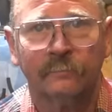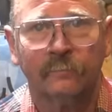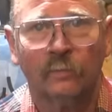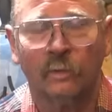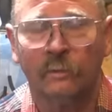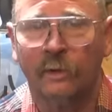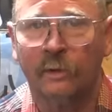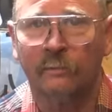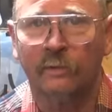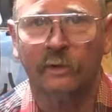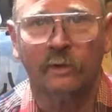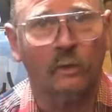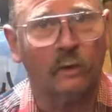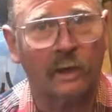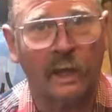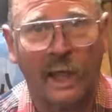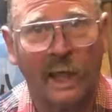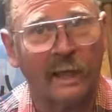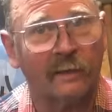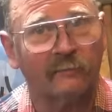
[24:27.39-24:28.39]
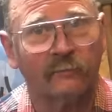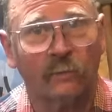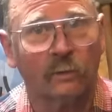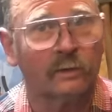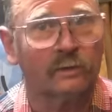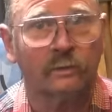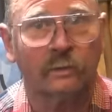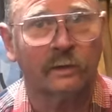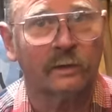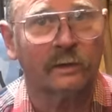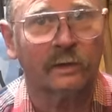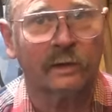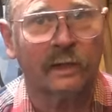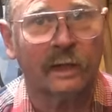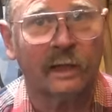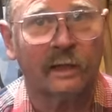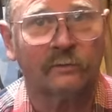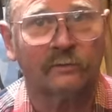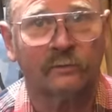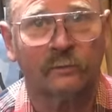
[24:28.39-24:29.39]
Remember, you can forge weld in a
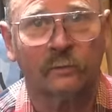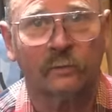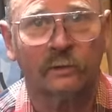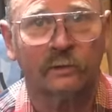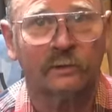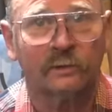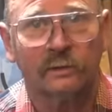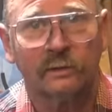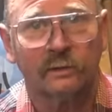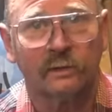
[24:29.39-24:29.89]
gas forge.